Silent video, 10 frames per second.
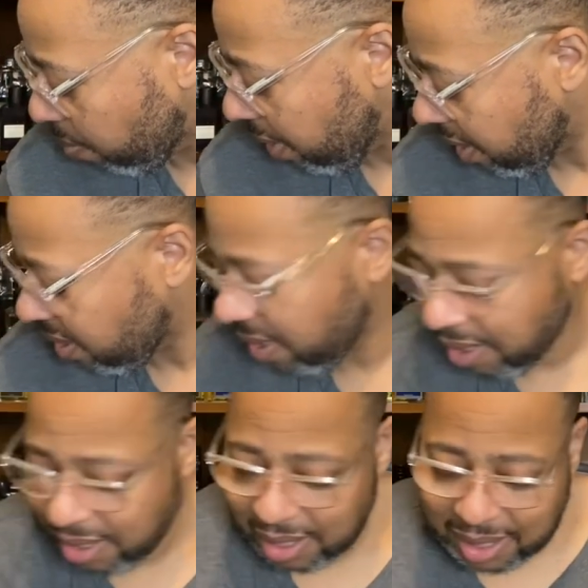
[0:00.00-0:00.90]
bit
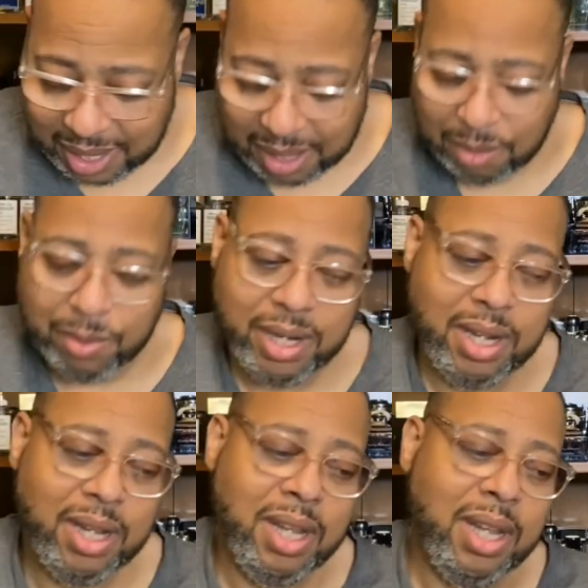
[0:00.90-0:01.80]
leathery
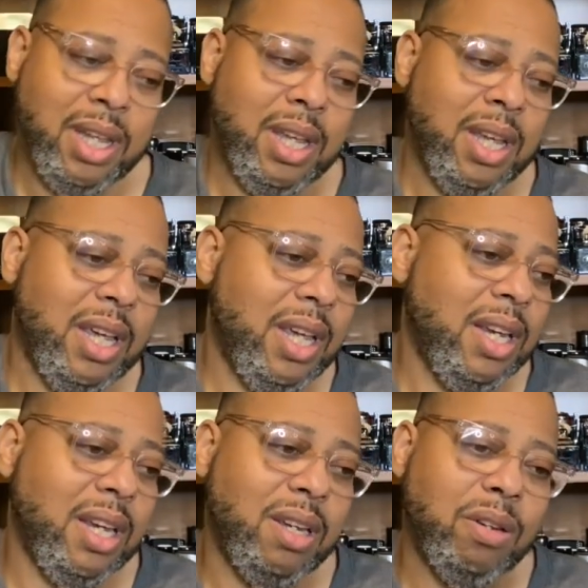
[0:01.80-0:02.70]

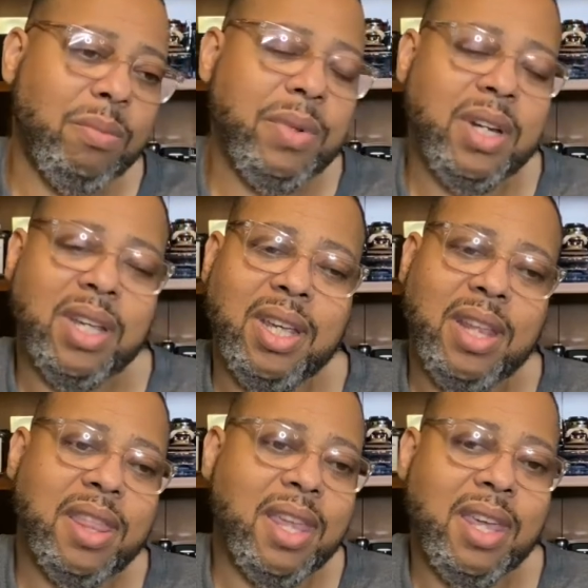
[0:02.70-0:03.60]
and a little bit, again,
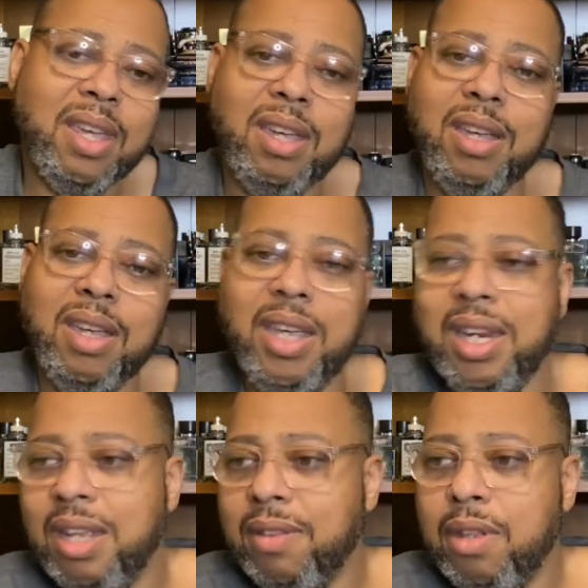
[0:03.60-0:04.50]
think
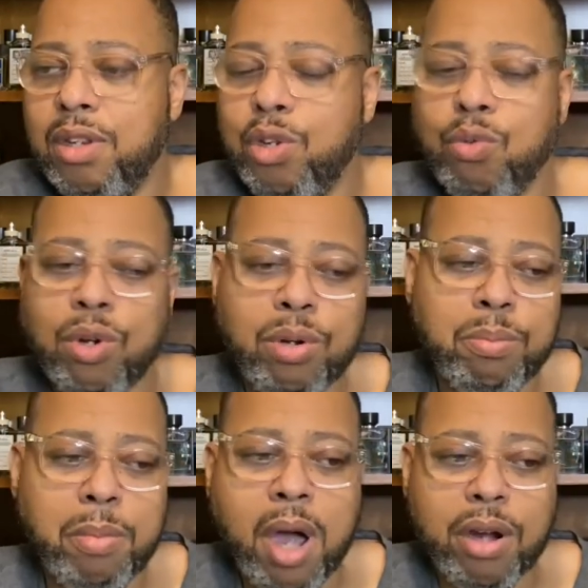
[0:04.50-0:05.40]
any of the newer
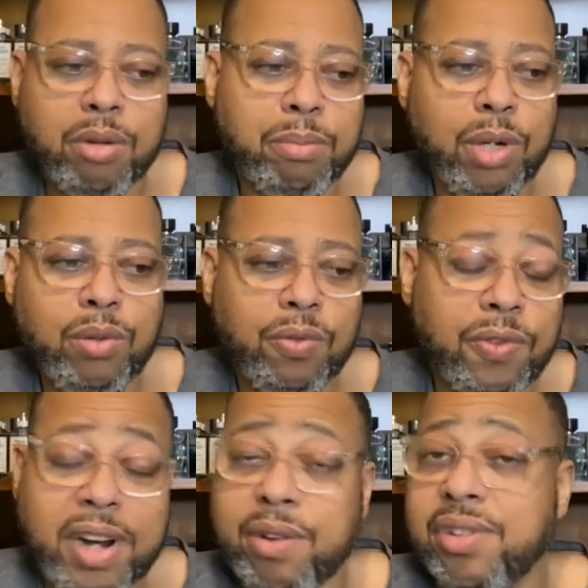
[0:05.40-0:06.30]
modern blue
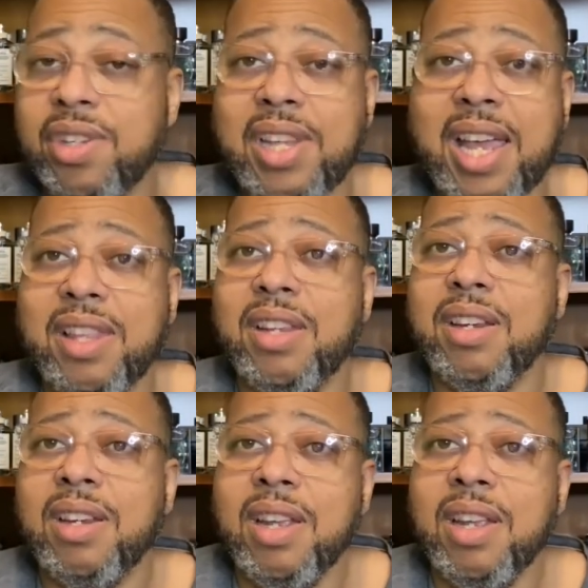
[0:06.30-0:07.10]
fragrances out there.